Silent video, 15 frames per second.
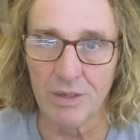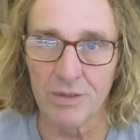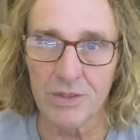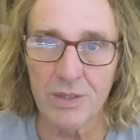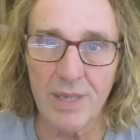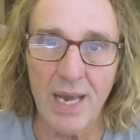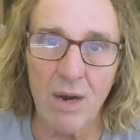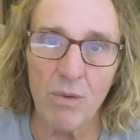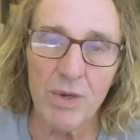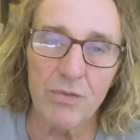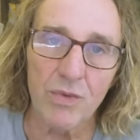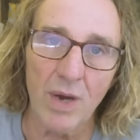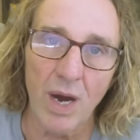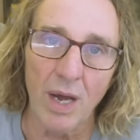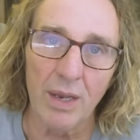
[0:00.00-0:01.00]
So now we've
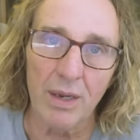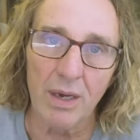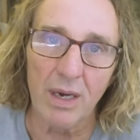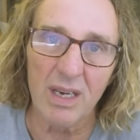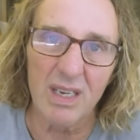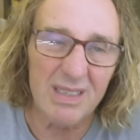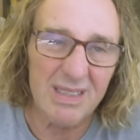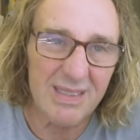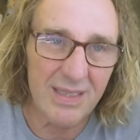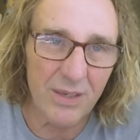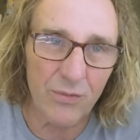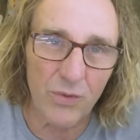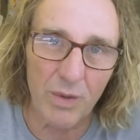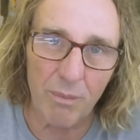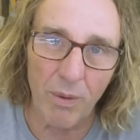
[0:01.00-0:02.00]
got
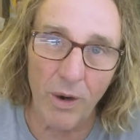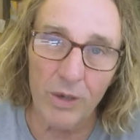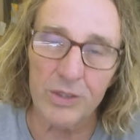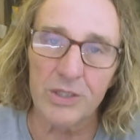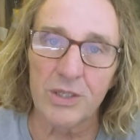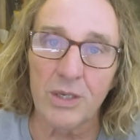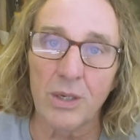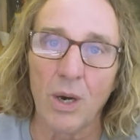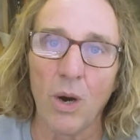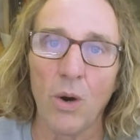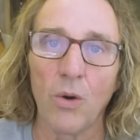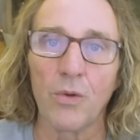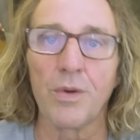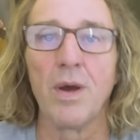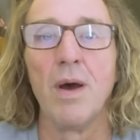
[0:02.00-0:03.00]
different parts of the
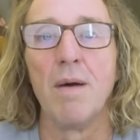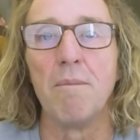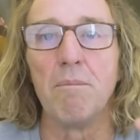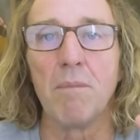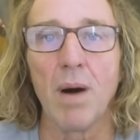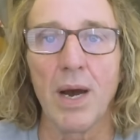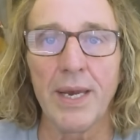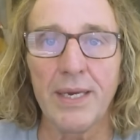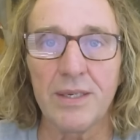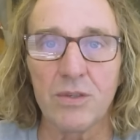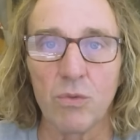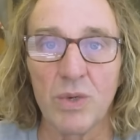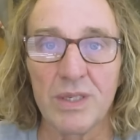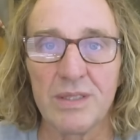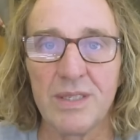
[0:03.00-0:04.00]
cone mic'd
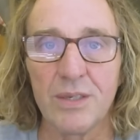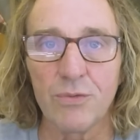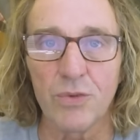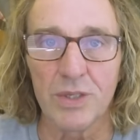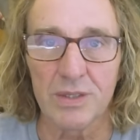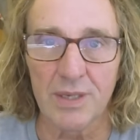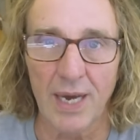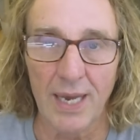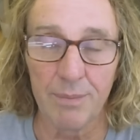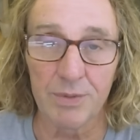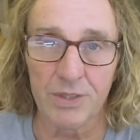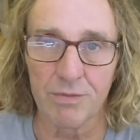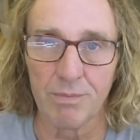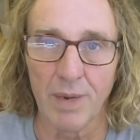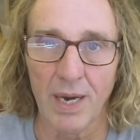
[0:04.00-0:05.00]
with different types
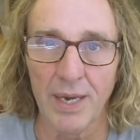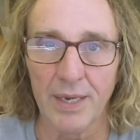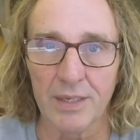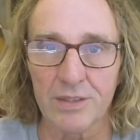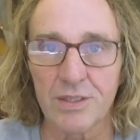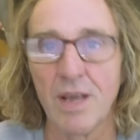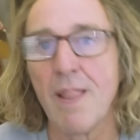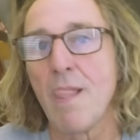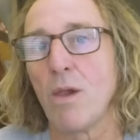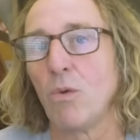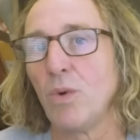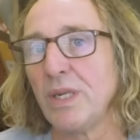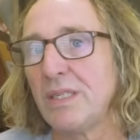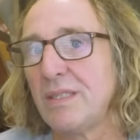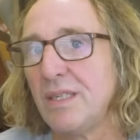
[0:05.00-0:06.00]
of mics
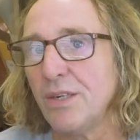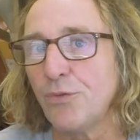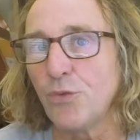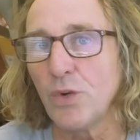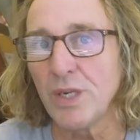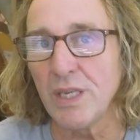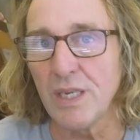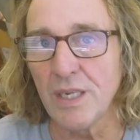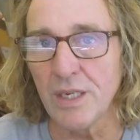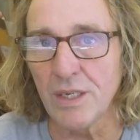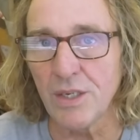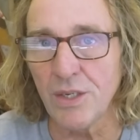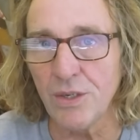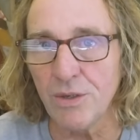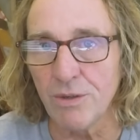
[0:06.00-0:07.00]
with different
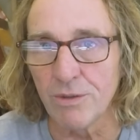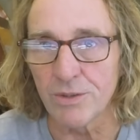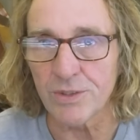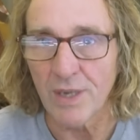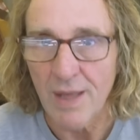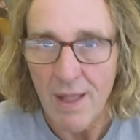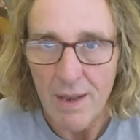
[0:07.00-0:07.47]
EQs.